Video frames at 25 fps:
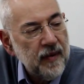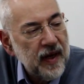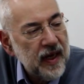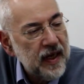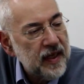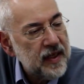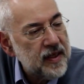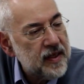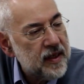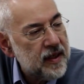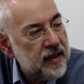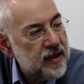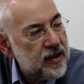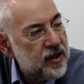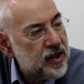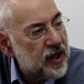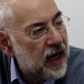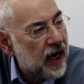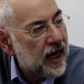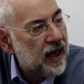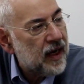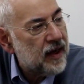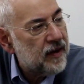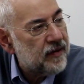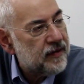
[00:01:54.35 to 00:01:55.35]
And it's a
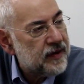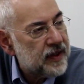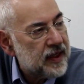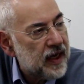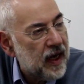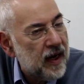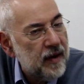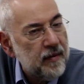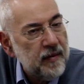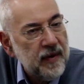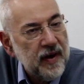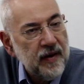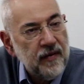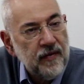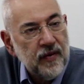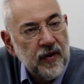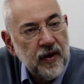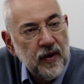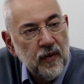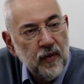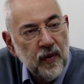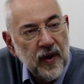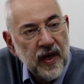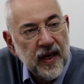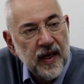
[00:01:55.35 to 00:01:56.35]
chunk of time
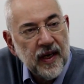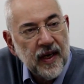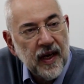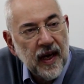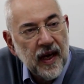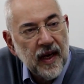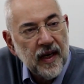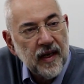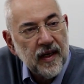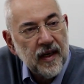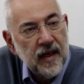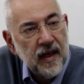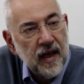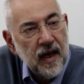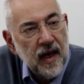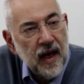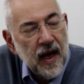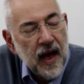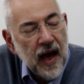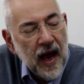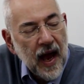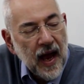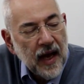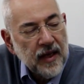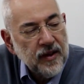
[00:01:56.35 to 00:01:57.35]
every weekend.
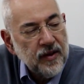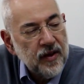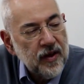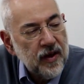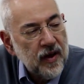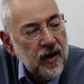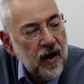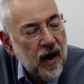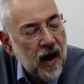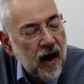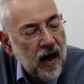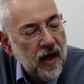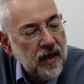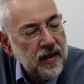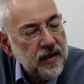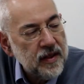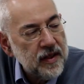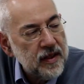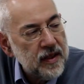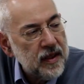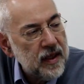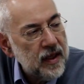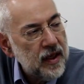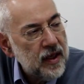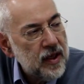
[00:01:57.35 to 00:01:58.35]
And you
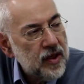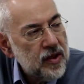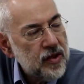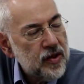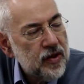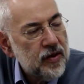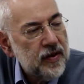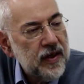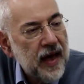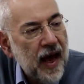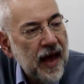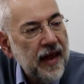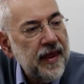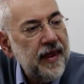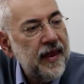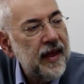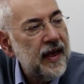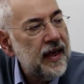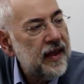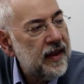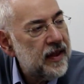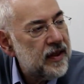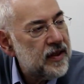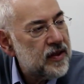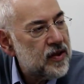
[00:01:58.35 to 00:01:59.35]
can't do
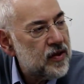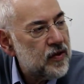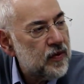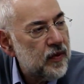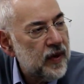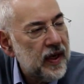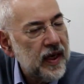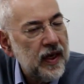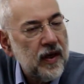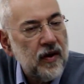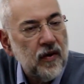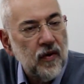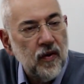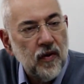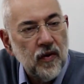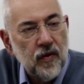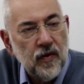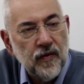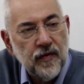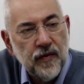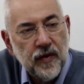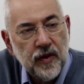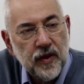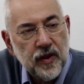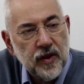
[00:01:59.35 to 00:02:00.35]
nothing this week or
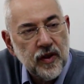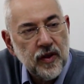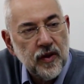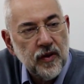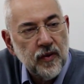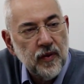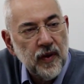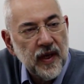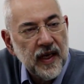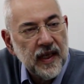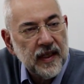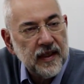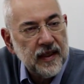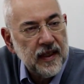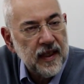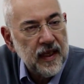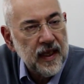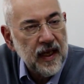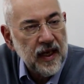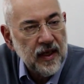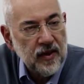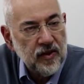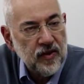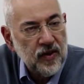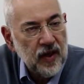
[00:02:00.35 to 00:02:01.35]
for 2 weeks and
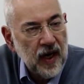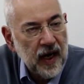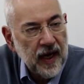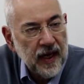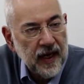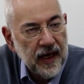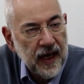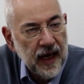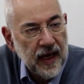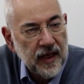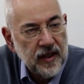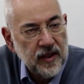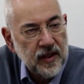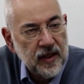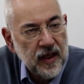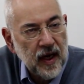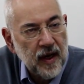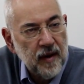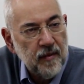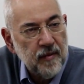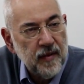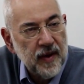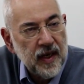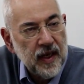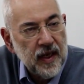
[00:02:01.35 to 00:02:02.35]
then try catch
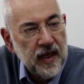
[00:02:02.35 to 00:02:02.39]
up.